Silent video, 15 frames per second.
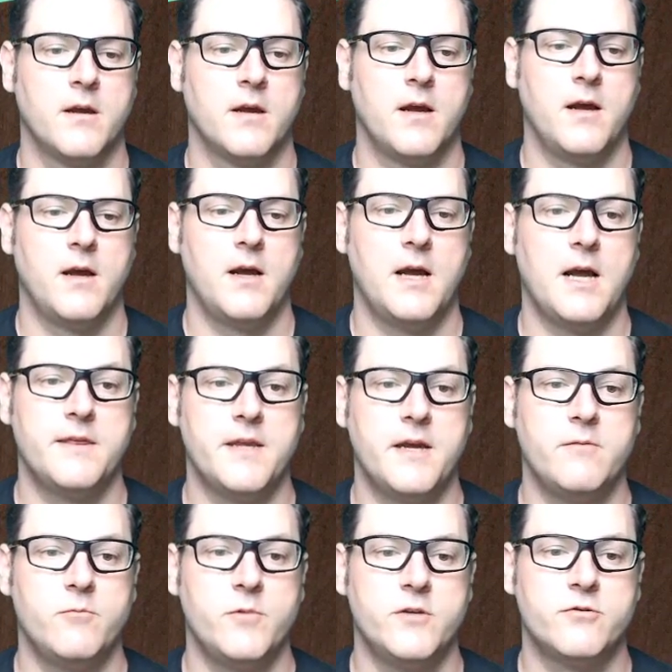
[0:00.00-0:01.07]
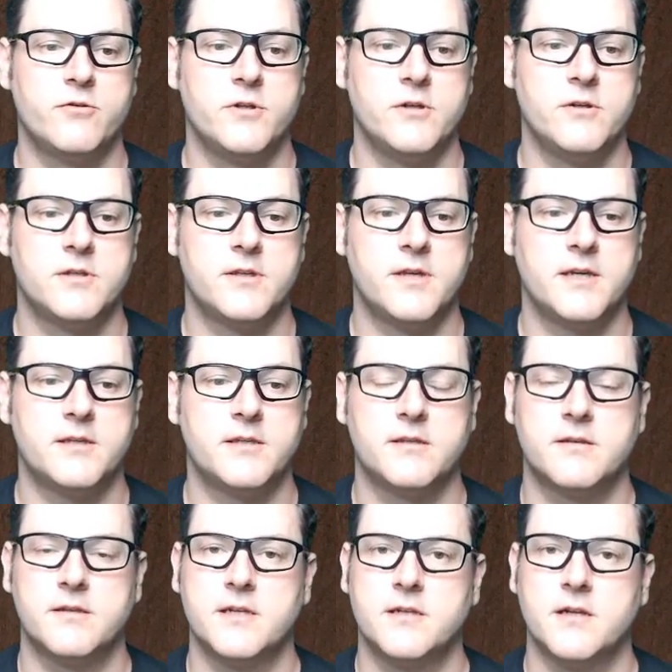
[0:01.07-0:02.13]
And then we introduce this
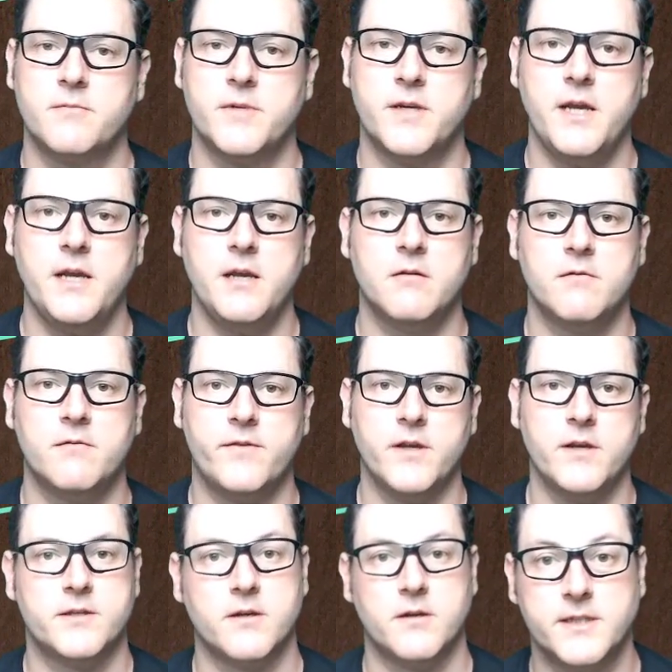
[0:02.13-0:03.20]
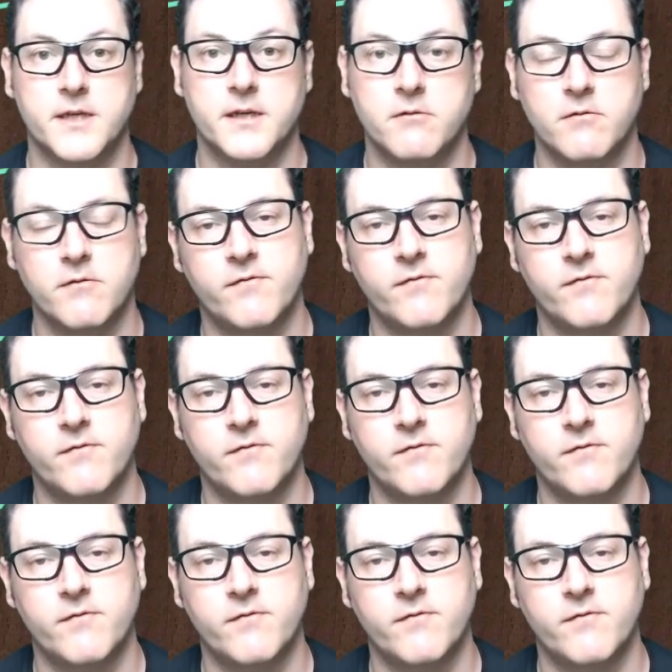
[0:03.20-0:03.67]
element here of this idea of